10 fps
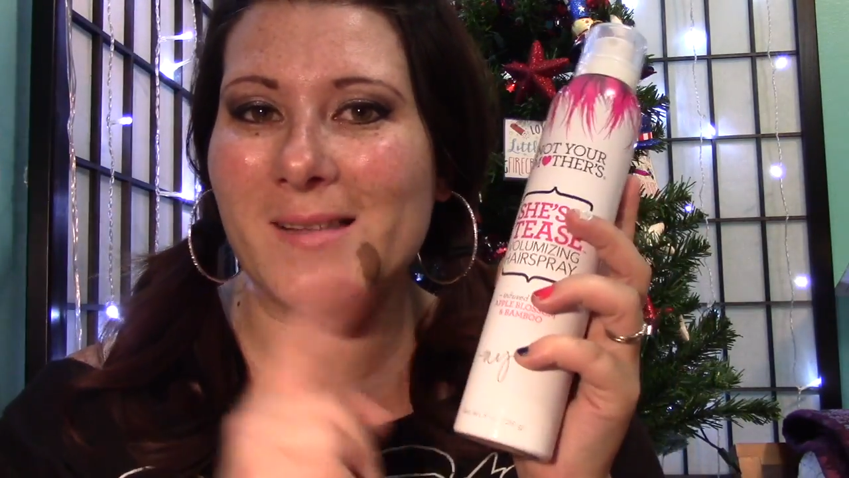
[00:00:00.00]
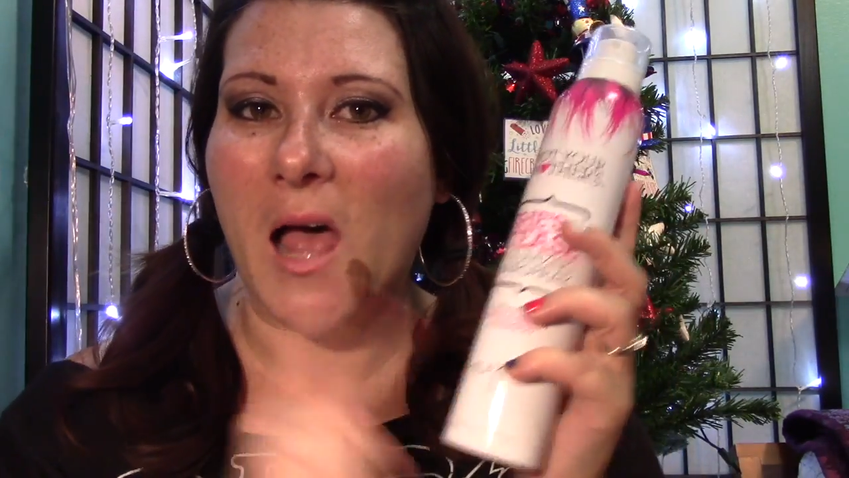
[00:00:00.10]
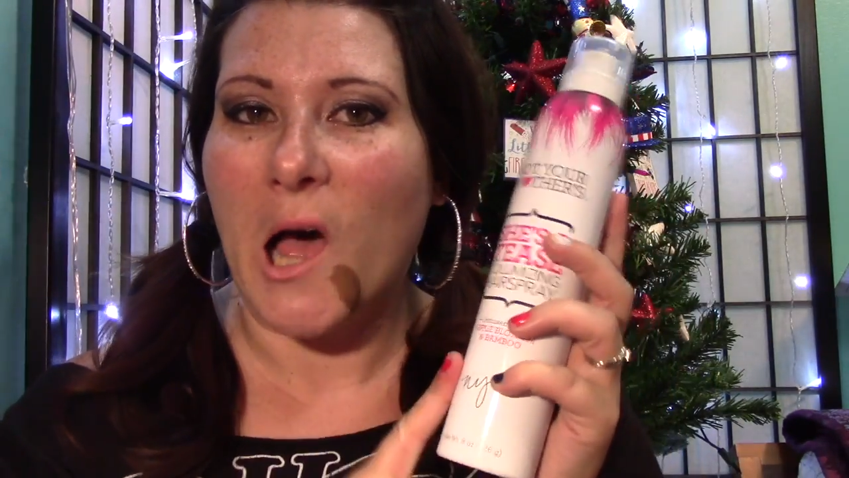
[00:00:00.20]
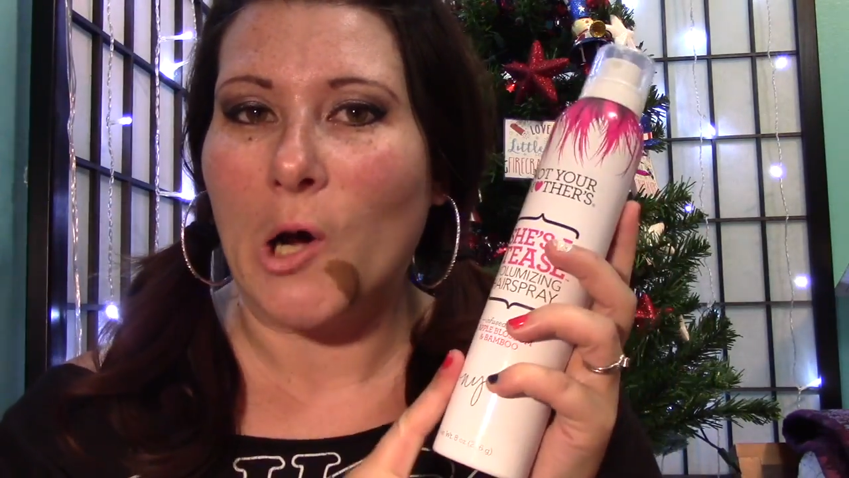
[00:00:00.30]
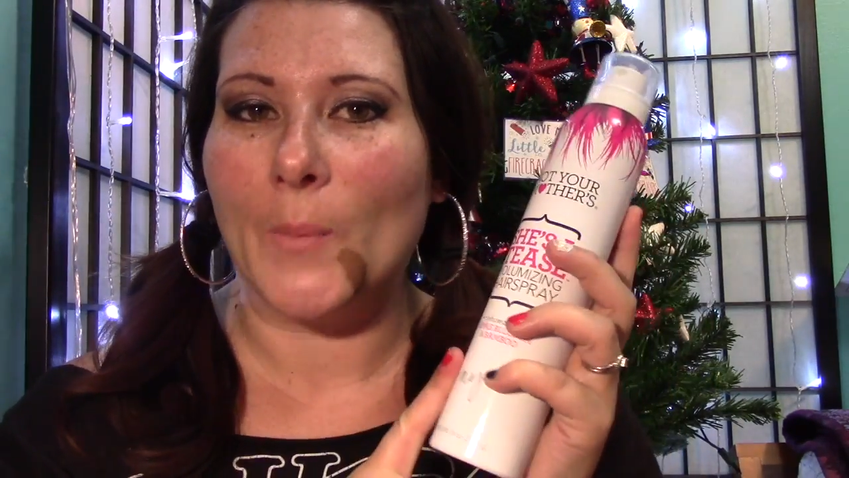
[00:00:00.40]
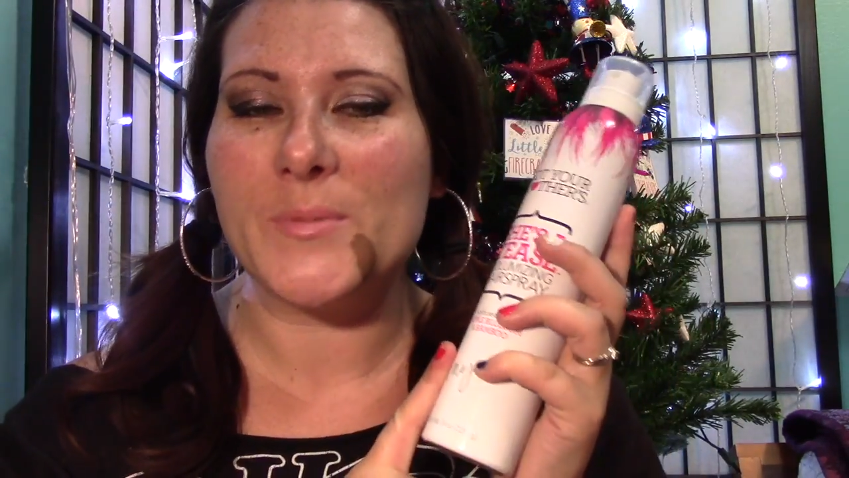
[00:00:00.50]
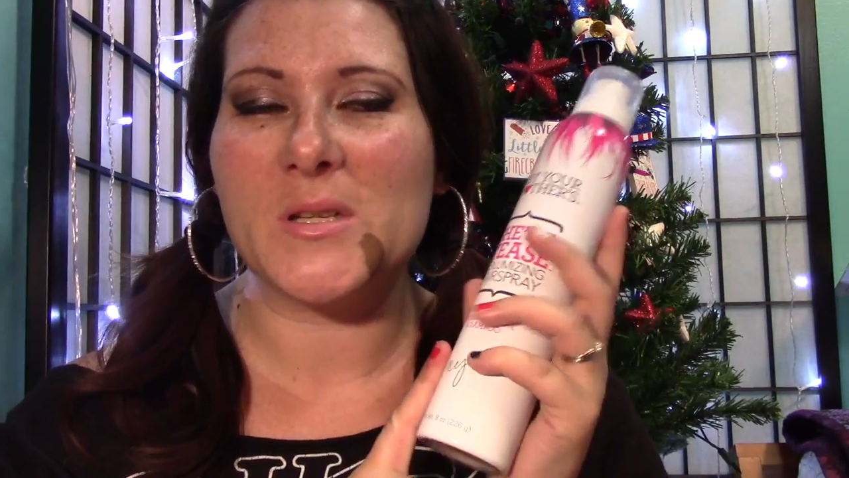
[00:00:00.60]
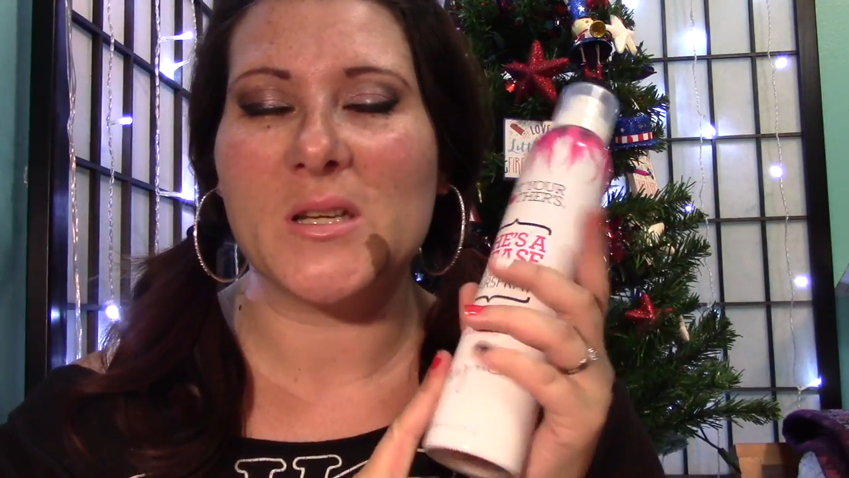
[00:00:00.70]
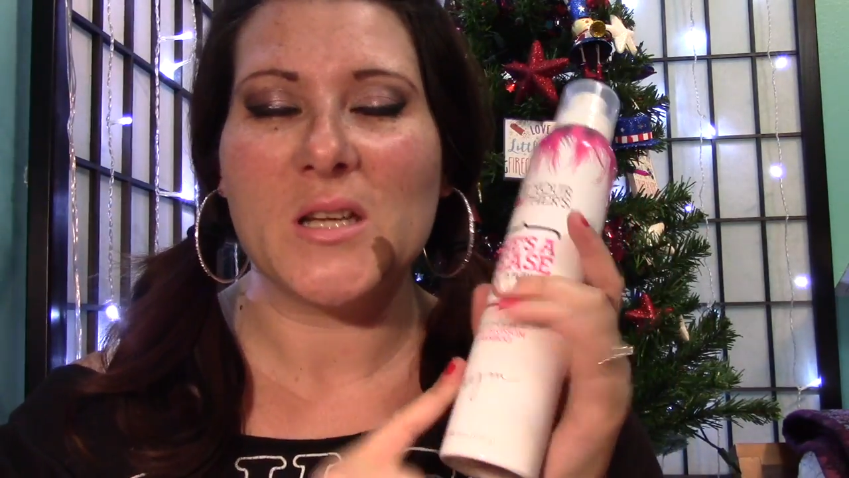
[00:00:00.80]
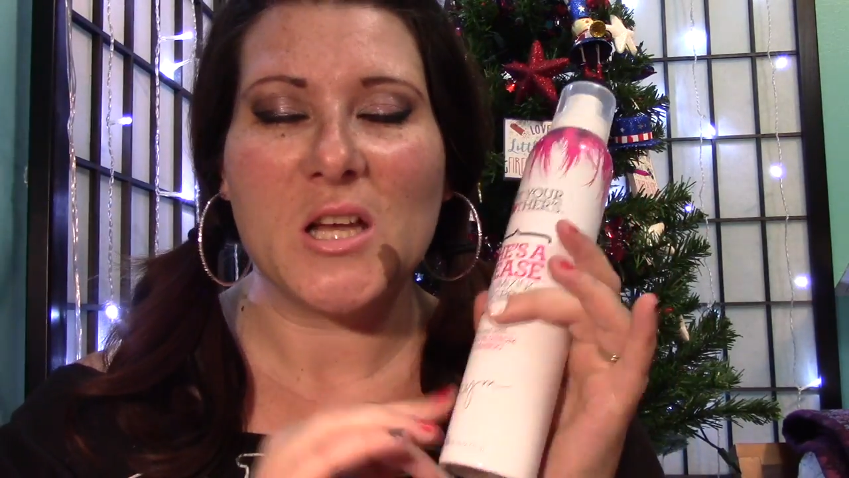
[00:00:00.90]

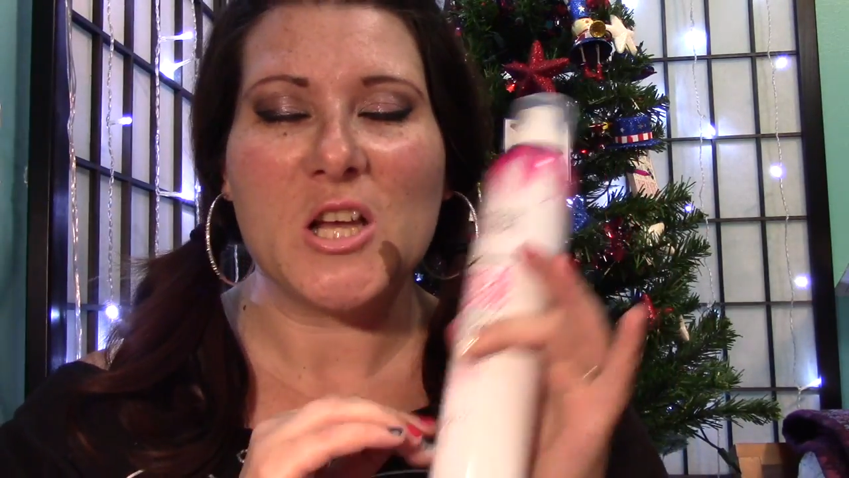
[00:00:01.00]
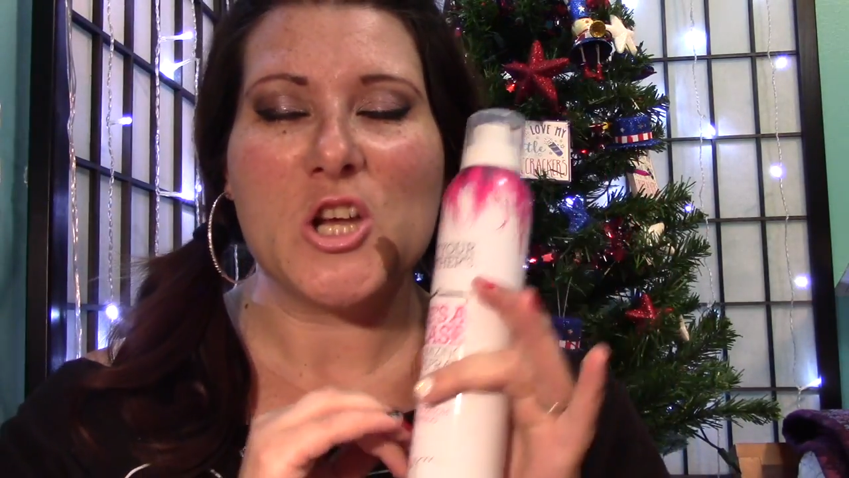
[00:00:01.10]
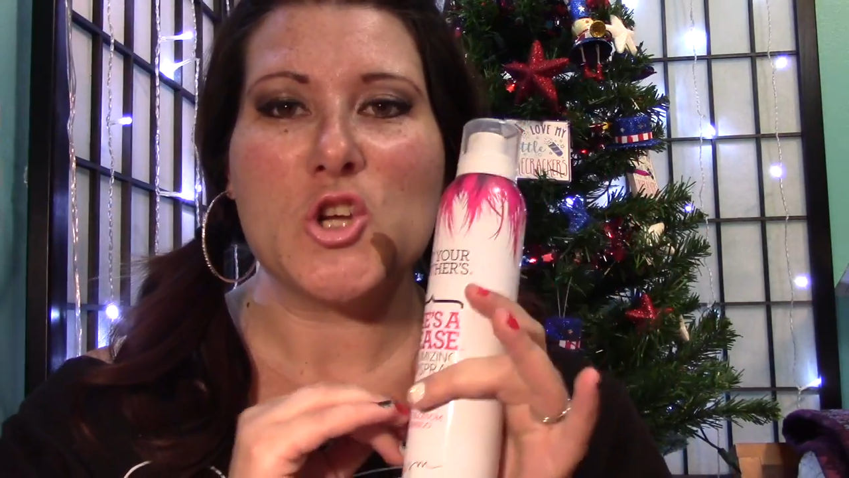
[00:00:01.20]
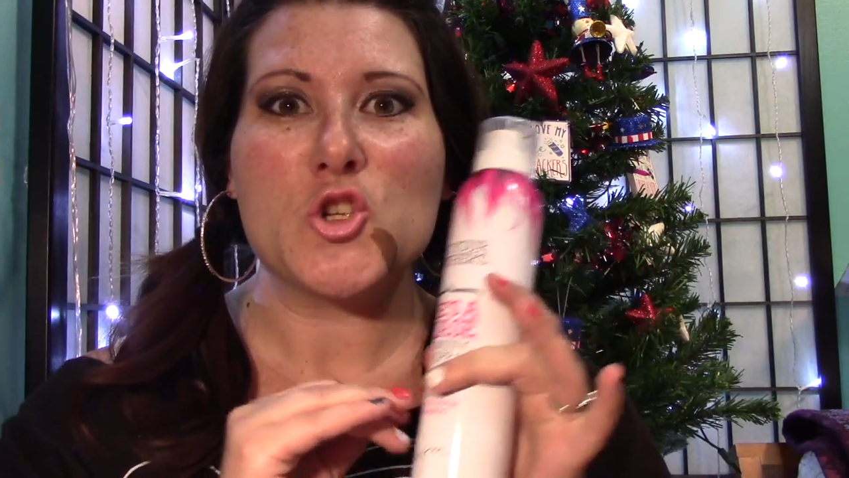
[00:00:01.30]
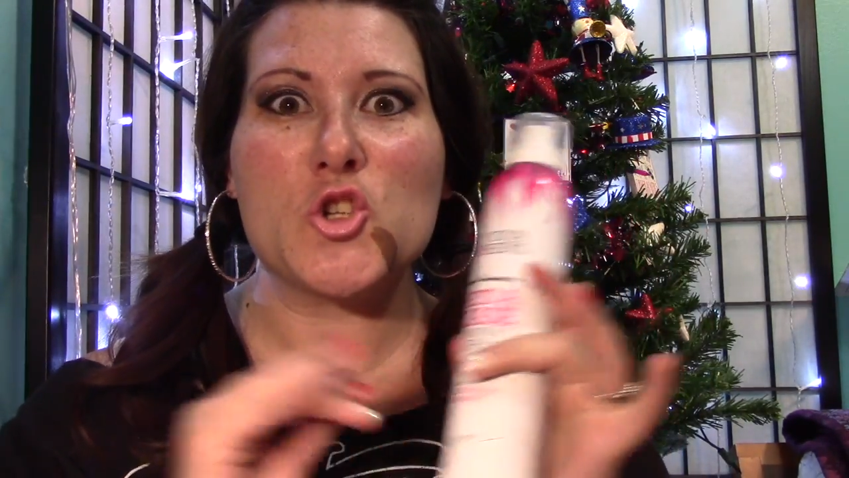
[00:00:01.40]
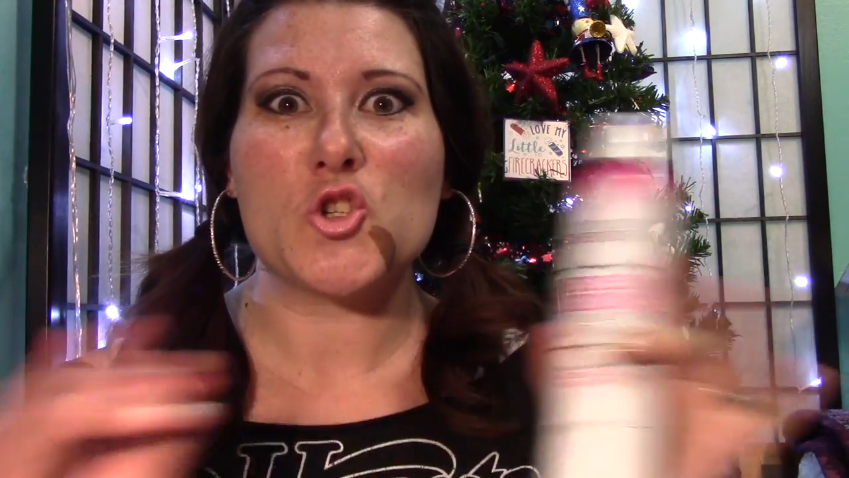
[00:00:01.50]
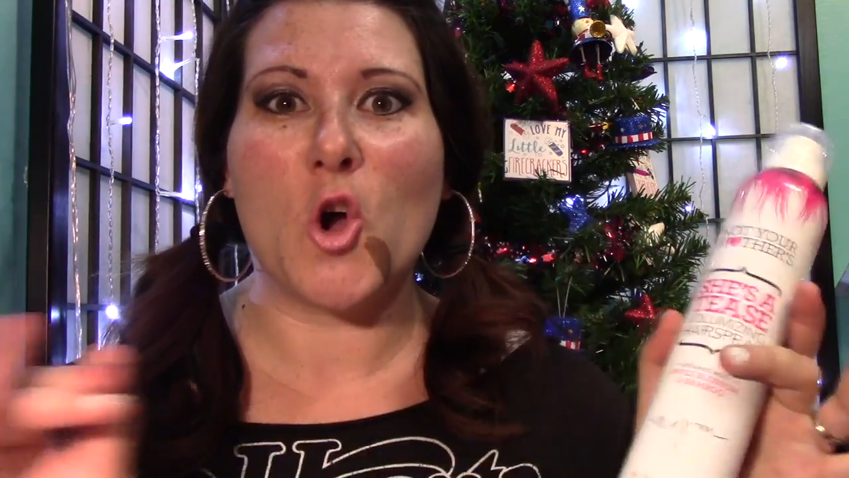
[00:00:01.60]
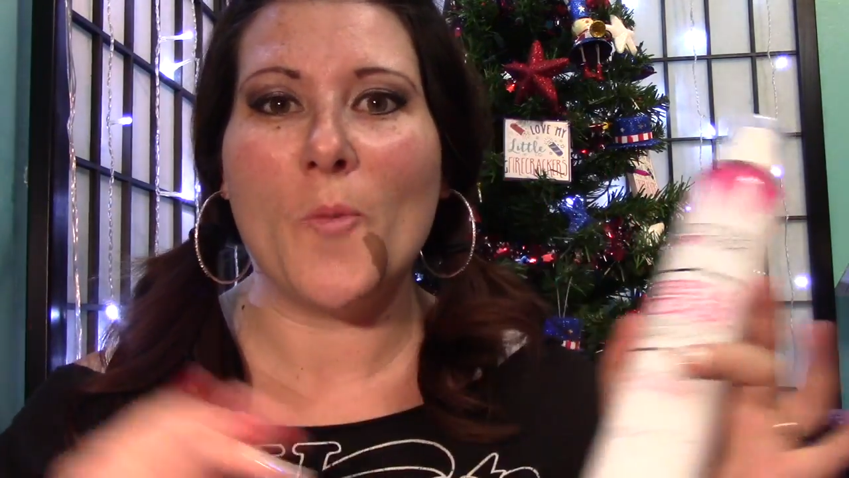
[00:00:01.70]
helped so